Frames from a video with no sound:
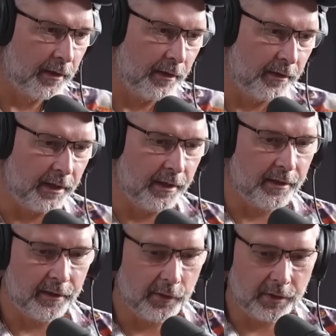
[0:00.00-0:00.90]
The
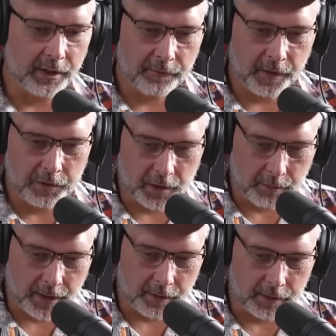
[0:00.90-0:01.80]
unique feature
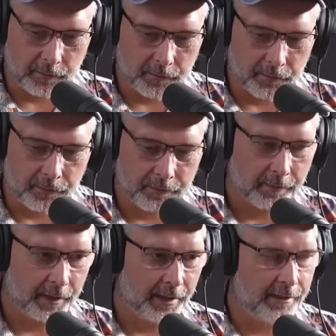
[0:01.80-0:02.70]
about it,
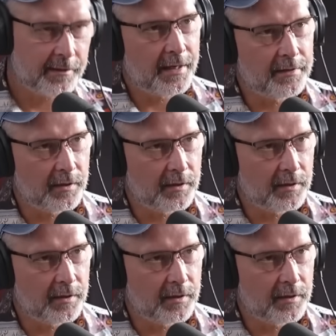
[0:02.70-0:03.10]
it stays